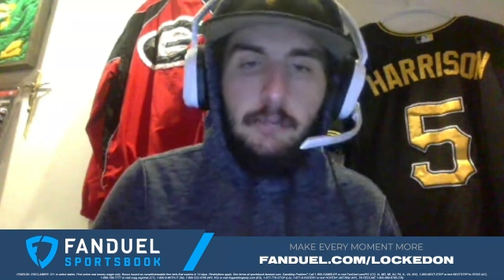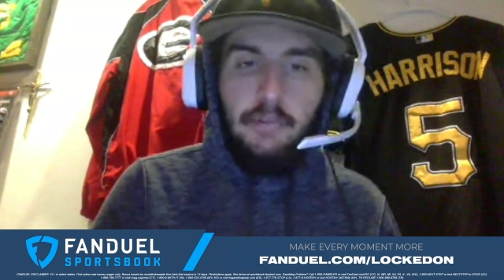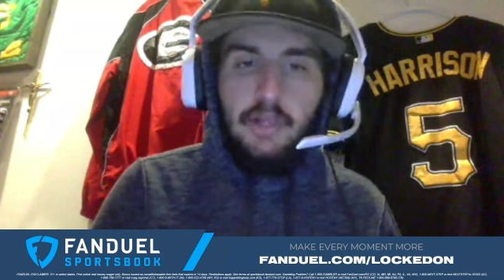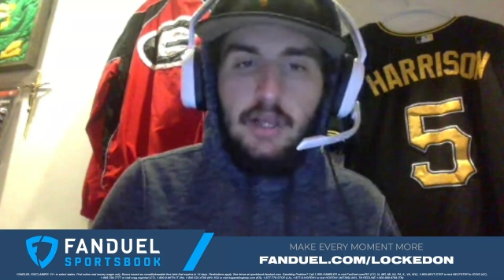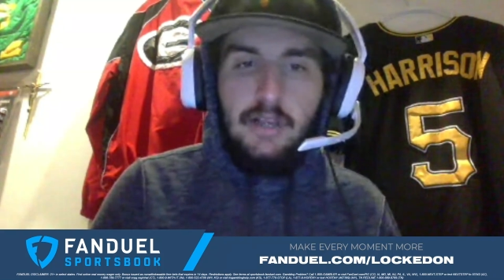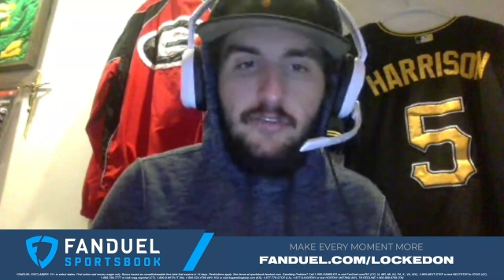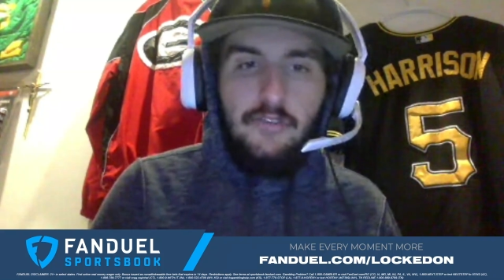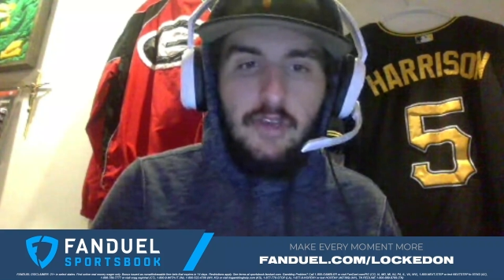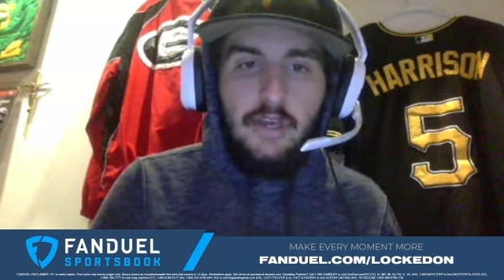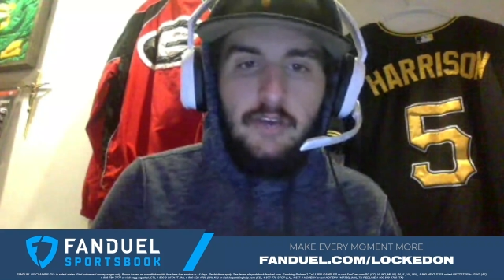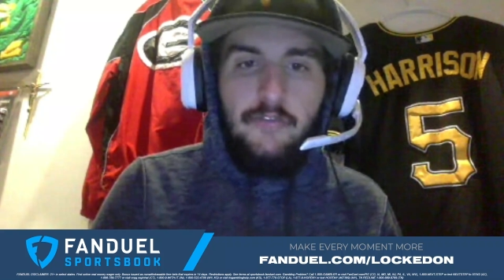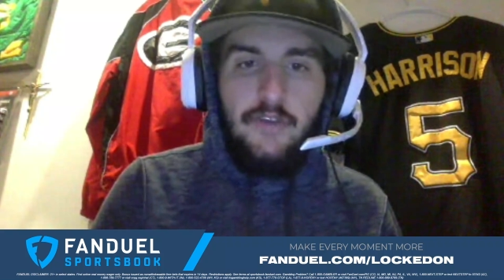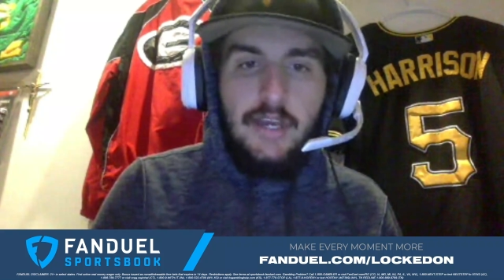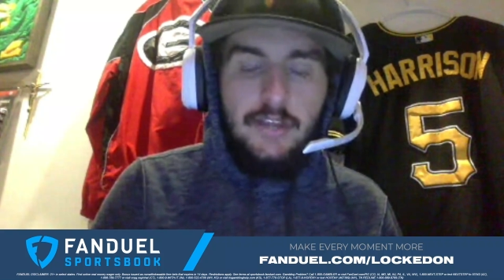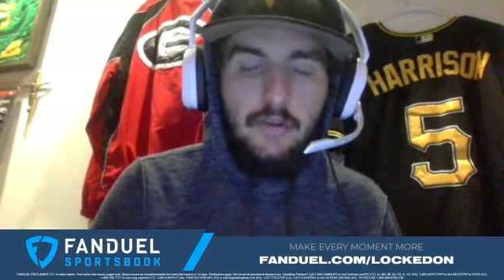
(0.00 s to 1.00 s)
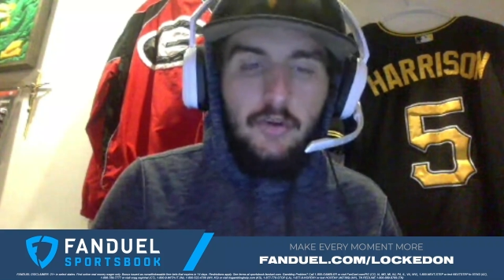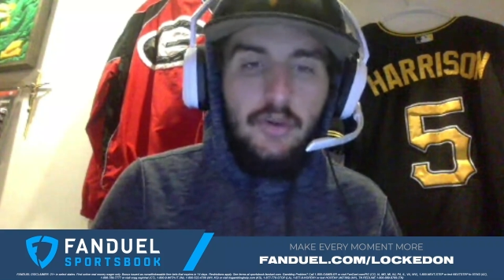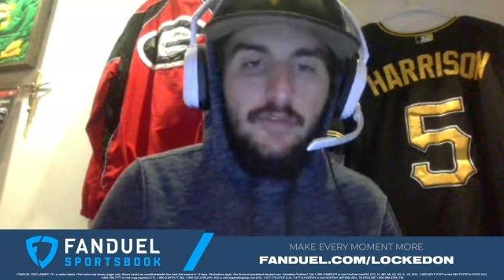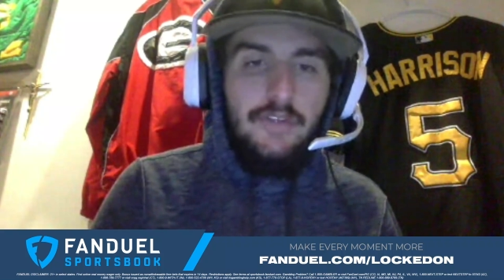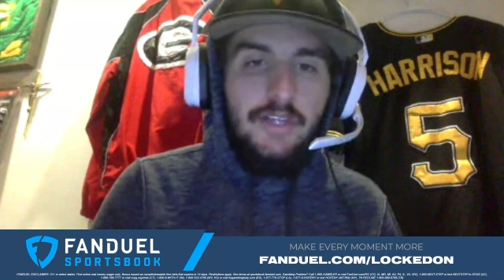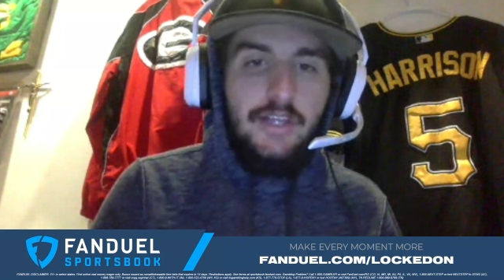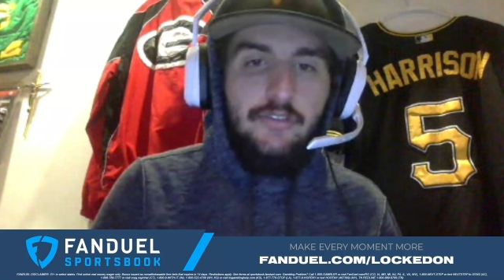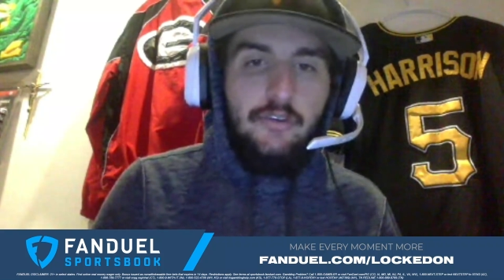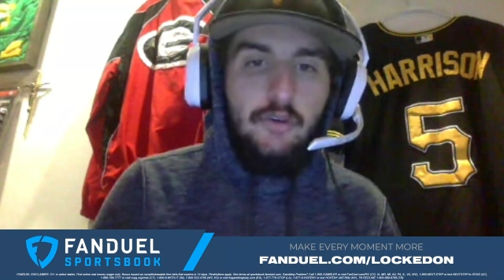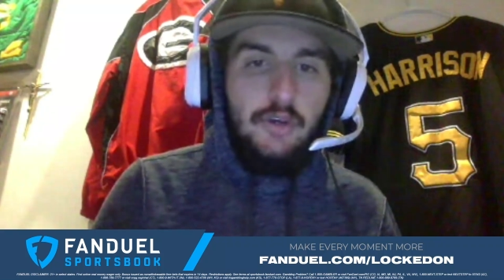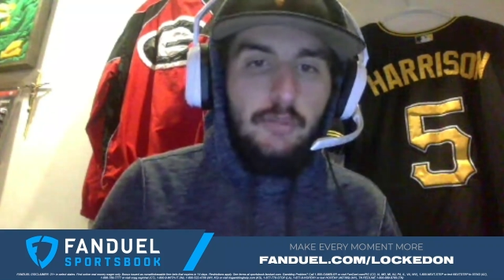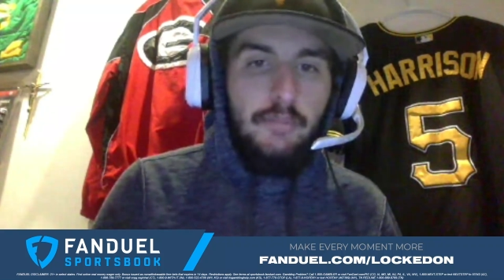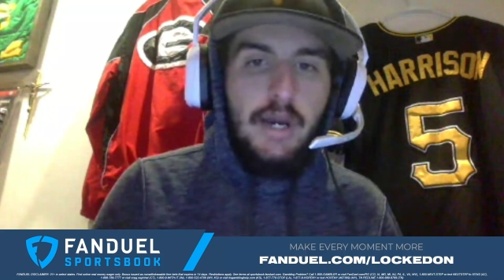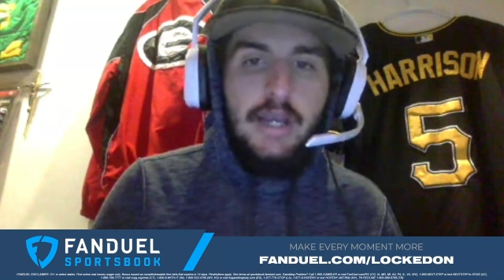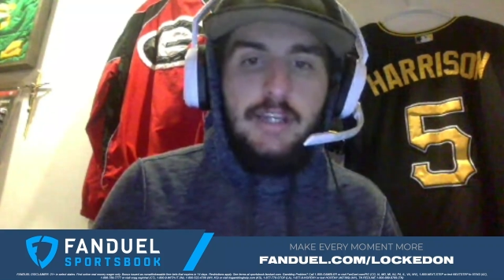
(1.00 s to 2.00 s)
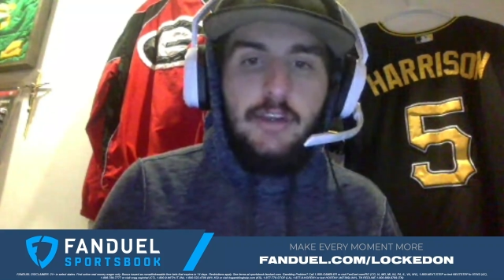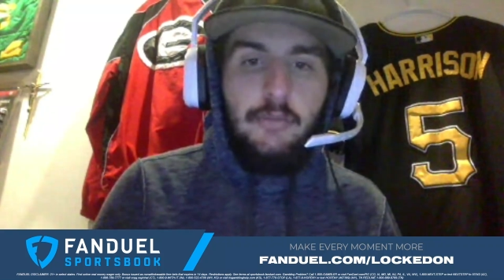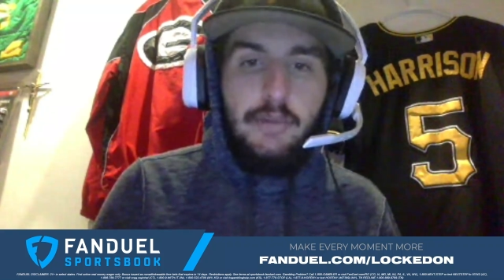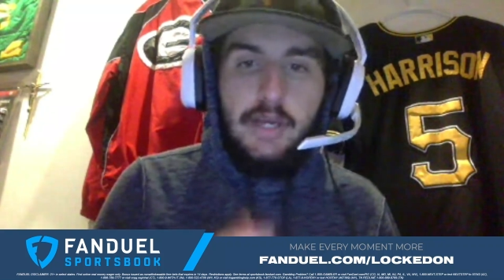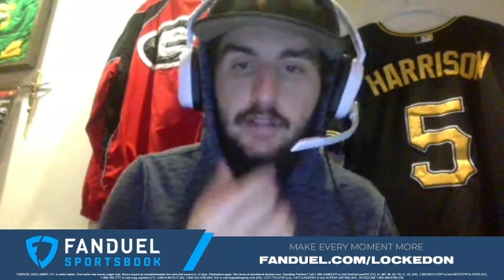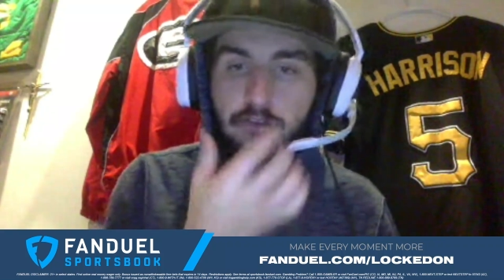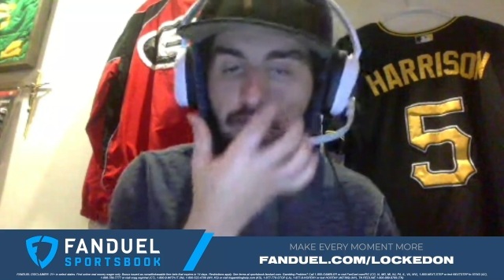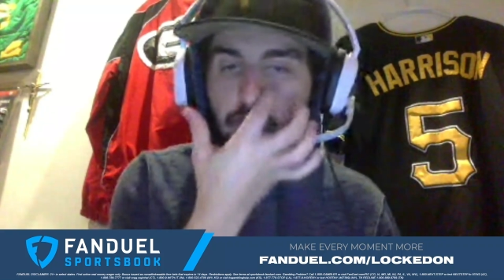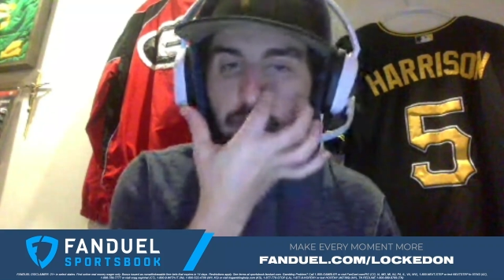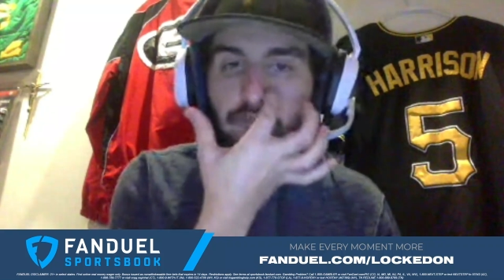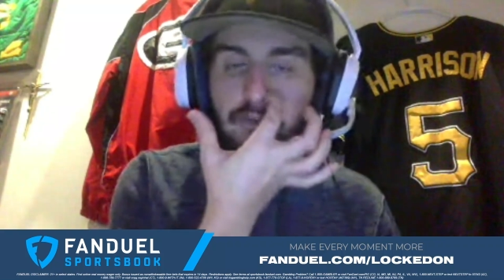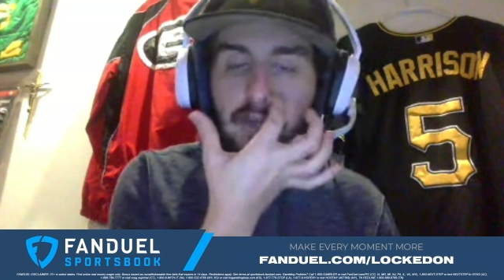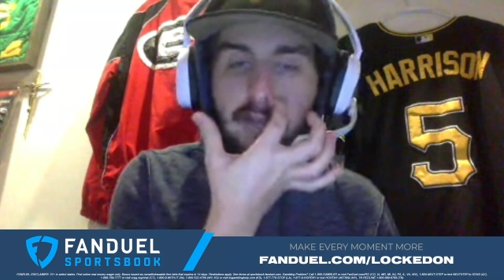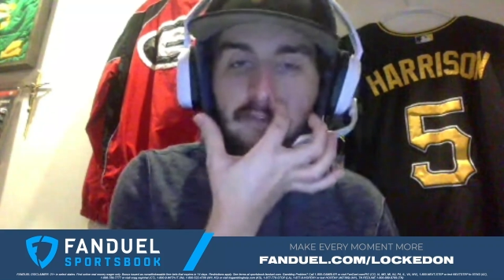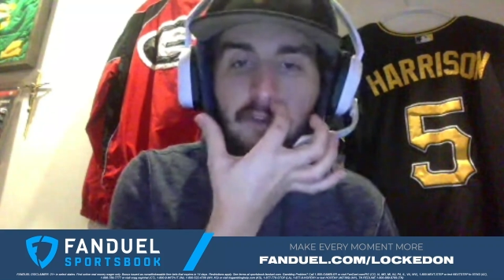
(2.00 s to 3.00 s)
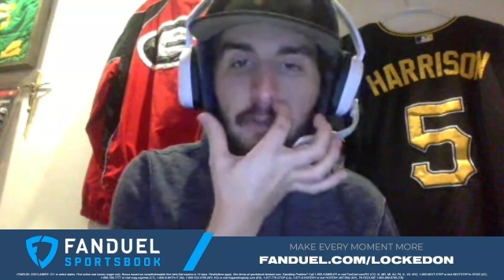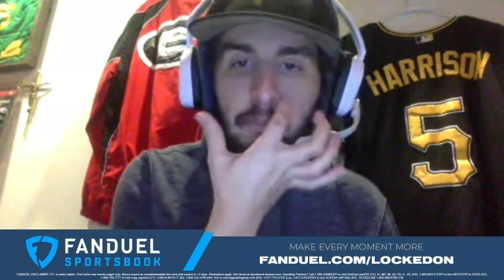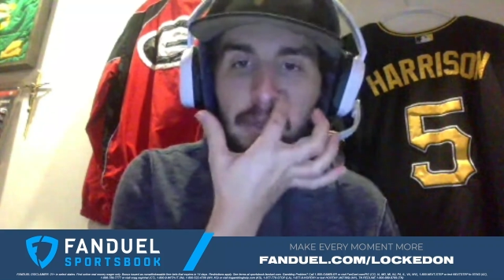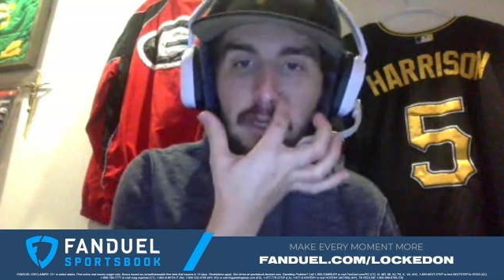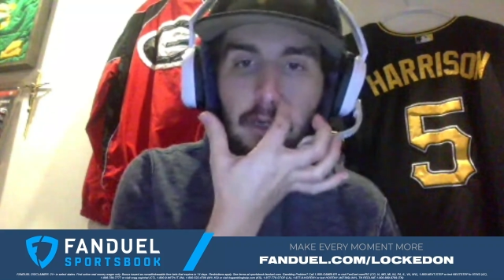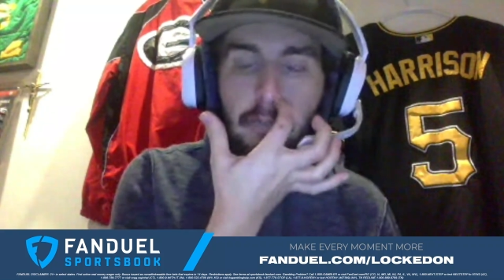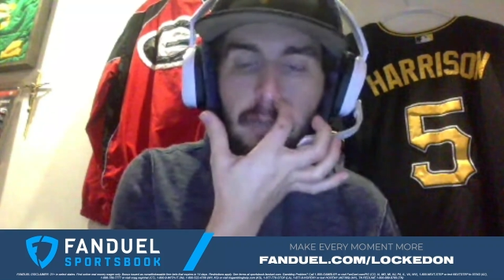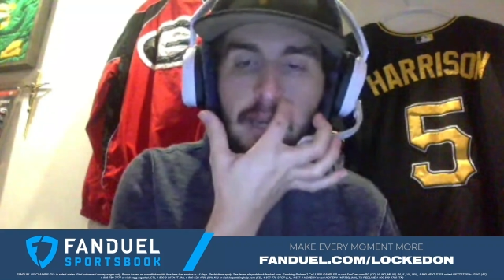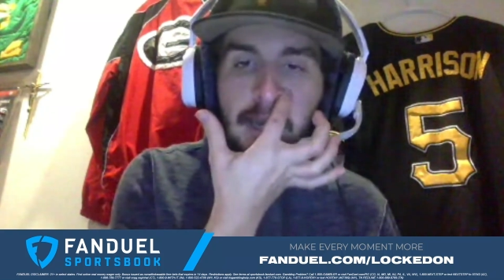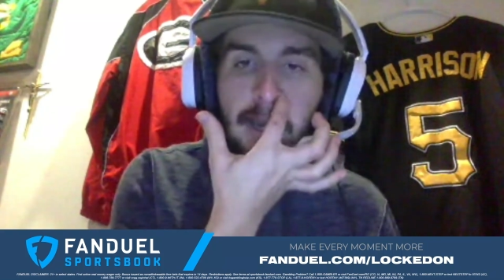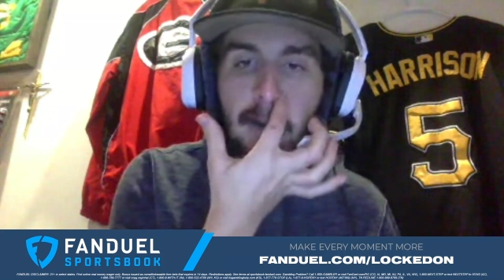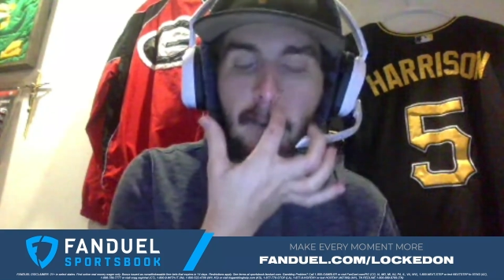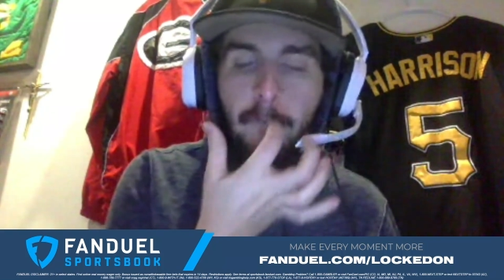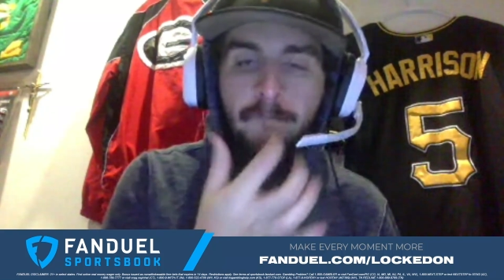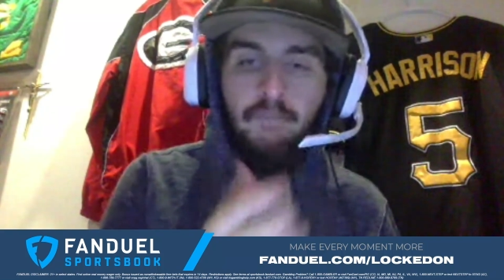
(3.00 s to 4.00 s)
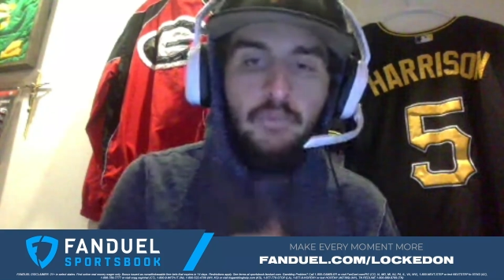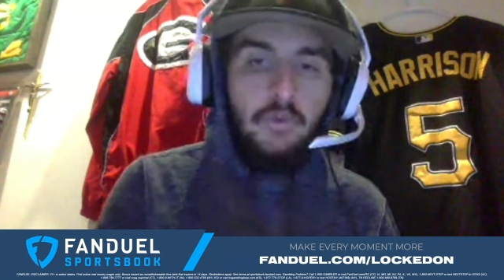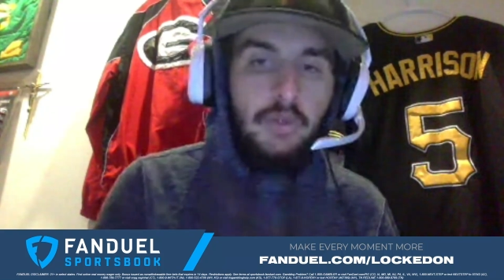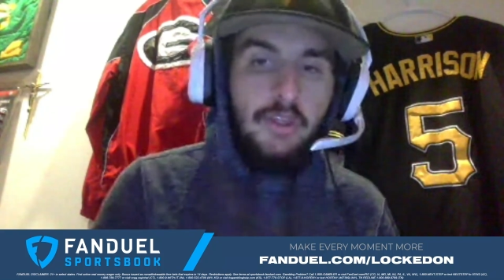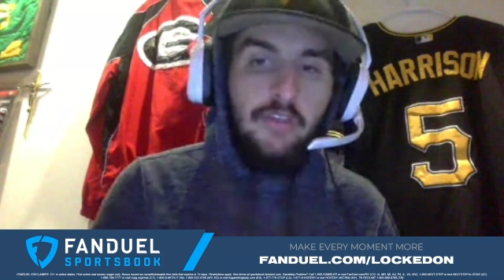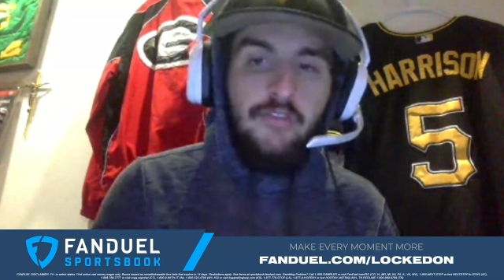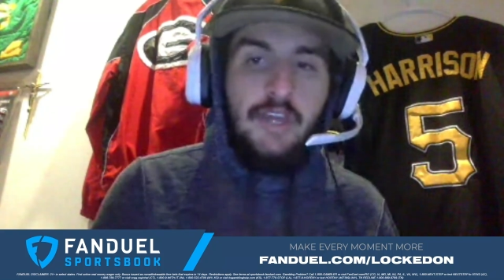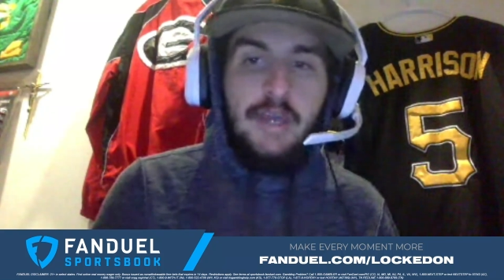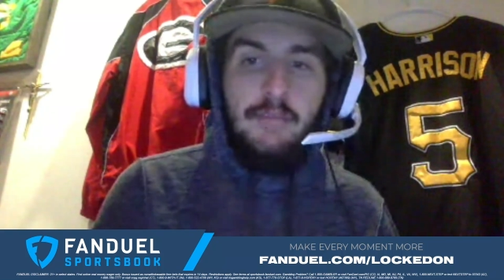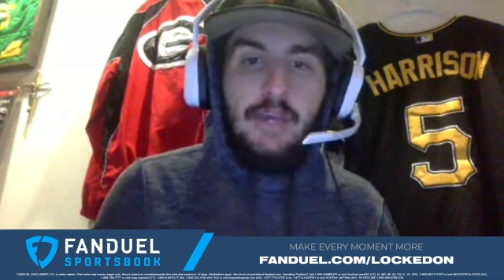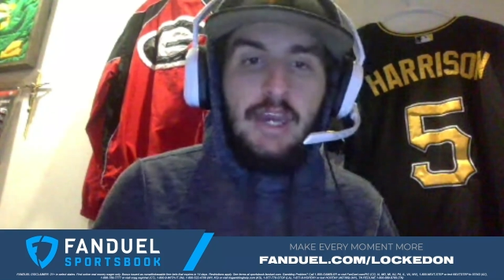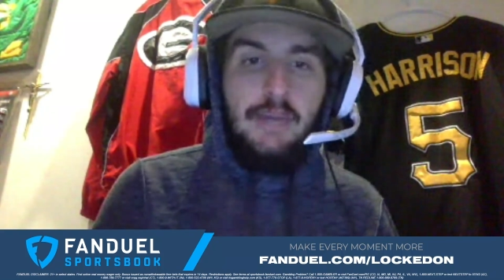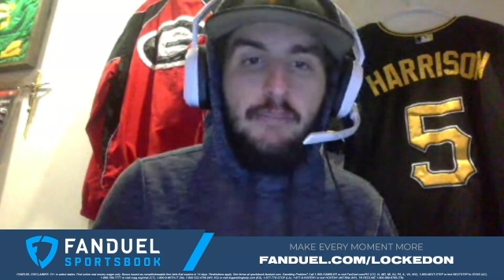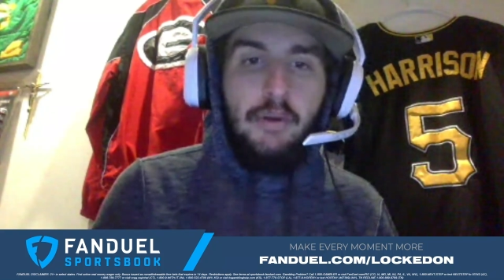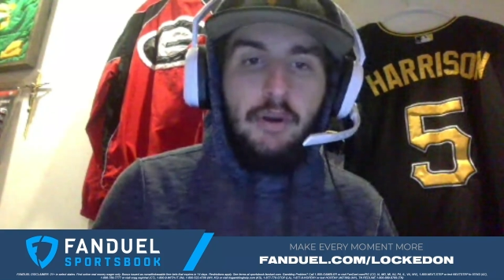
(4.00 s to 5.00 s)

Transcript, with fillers: Plus, FanDuel even lets you combine your bets for a chance at a bigger payout with a same game